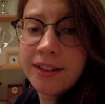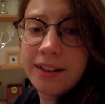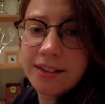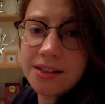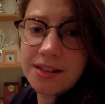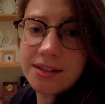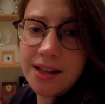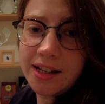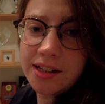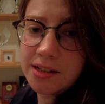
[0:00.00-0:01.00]
This is
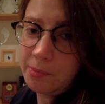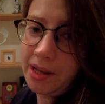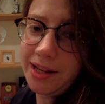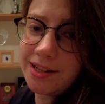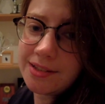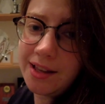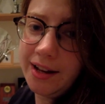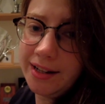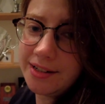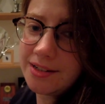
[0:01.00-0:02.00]
second place,
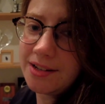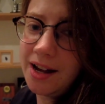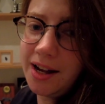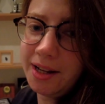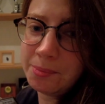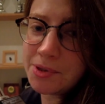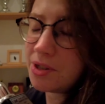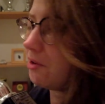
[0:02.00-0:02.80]
and I am so